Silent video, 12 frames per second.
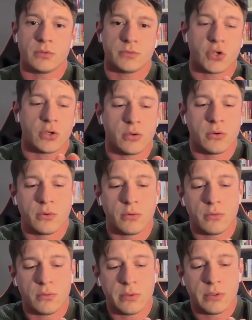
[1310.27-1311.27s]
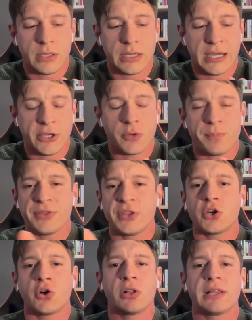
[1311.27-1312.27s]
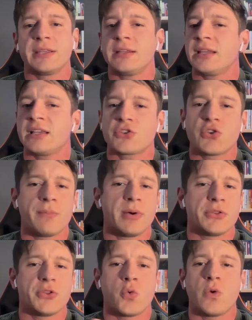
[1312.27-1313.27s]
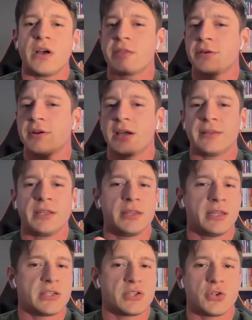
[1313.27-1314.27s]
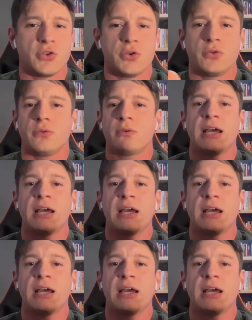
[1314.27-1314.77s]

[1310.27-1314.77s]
So I opened the call. I didn't ask you about the weather. I didn't ask you.